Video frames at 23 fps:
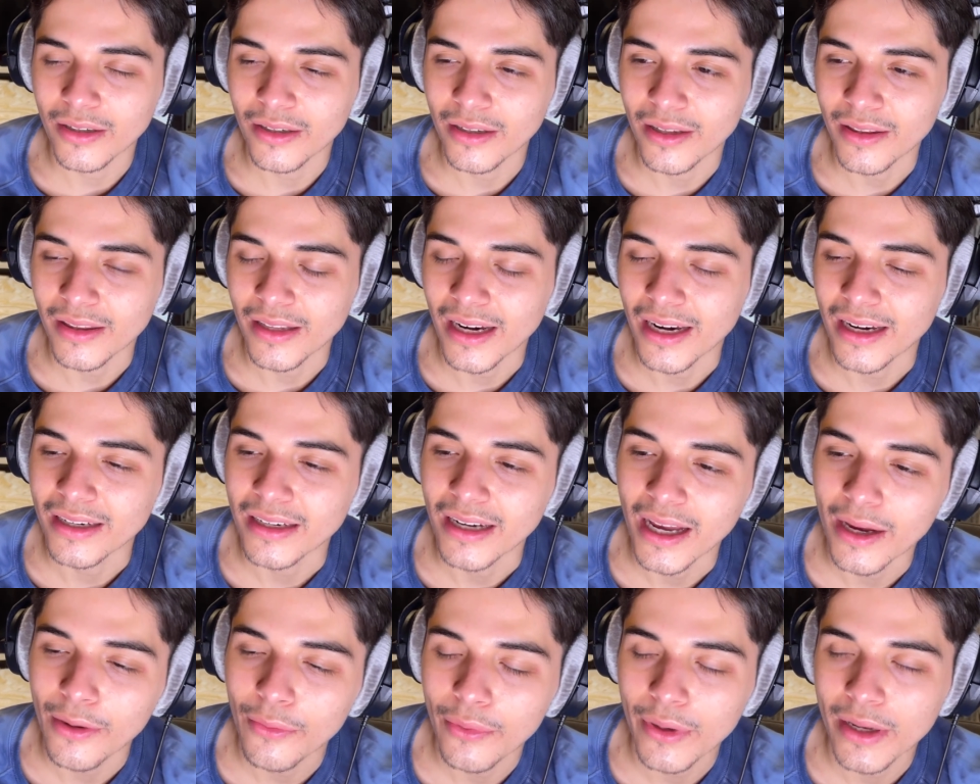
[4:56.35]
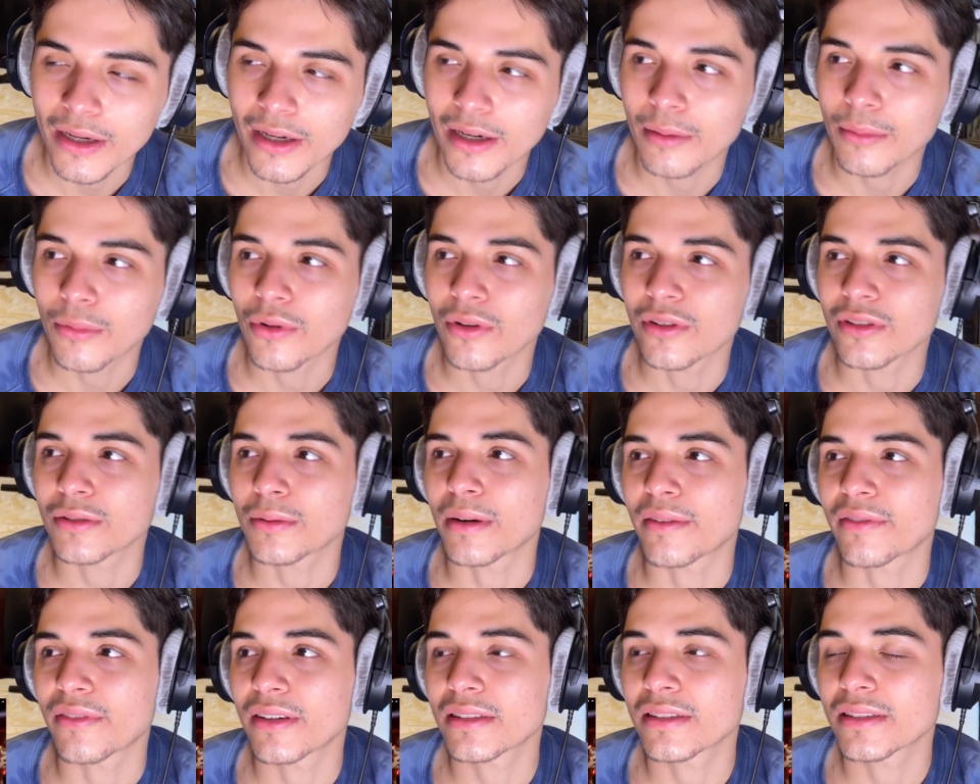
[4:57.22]
And then at night we ended up going to my
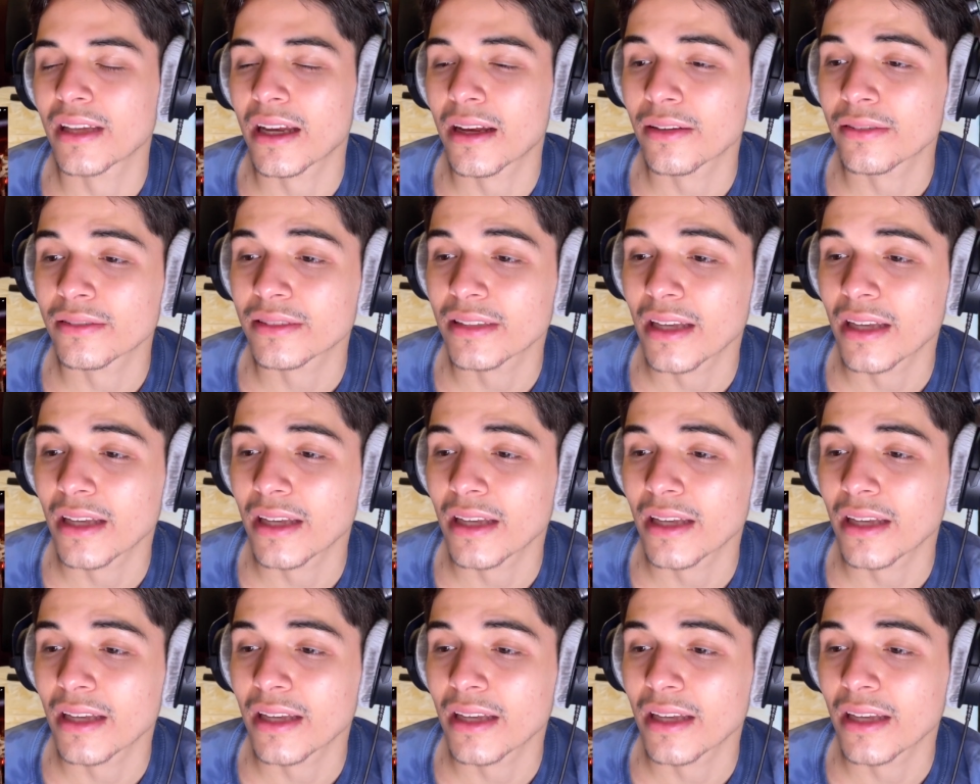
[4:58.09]
friend's house.